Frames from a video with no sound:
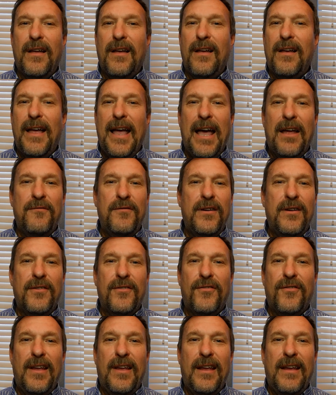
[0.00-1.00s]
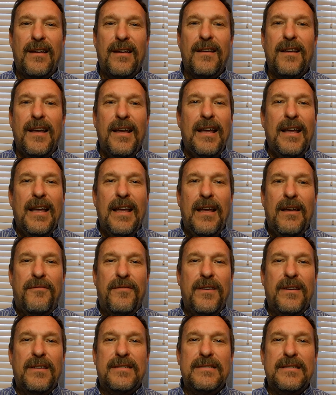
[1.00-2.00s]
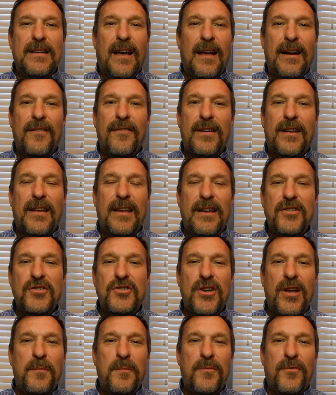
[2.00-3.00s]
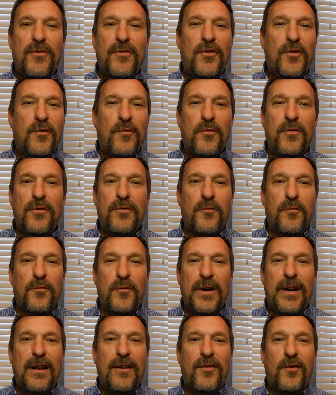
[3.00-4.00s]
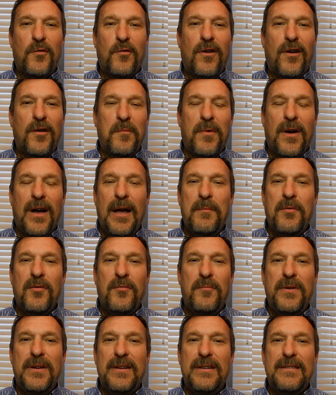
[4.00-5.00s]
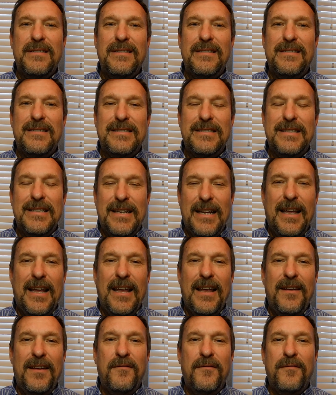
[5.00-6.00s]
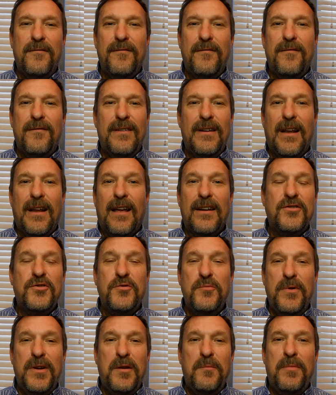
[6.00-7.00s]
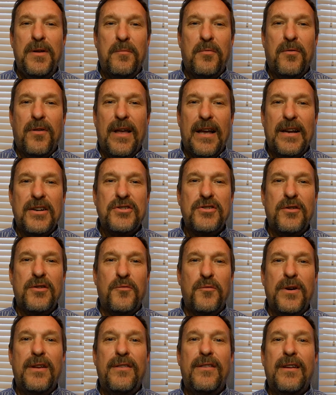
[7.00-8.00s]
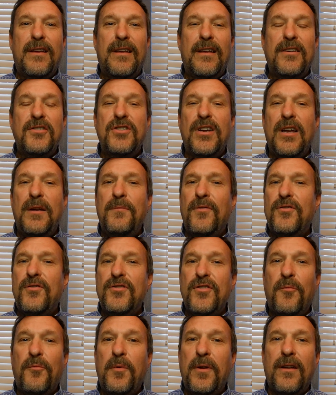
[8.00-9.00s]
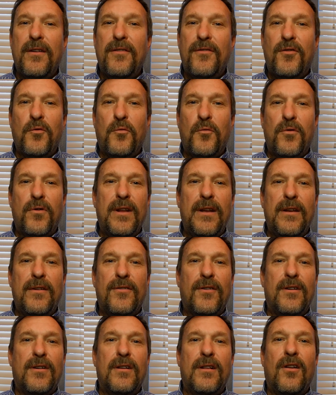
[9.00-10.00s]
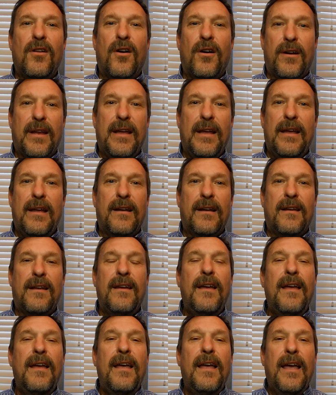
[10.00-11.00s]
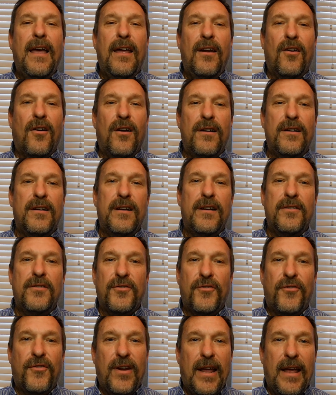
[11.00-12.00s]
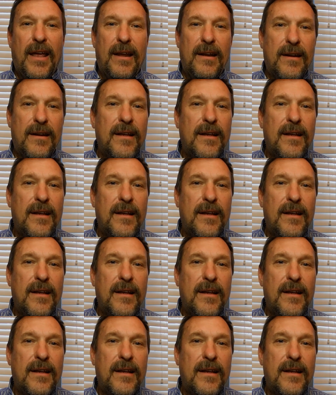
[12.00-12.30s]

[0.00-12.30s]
Adventists saying, if it's not in the King James, you're reading the wrong Bible. But today, not too many people actually read the King James just because the wording is a little archaic and hard to understand.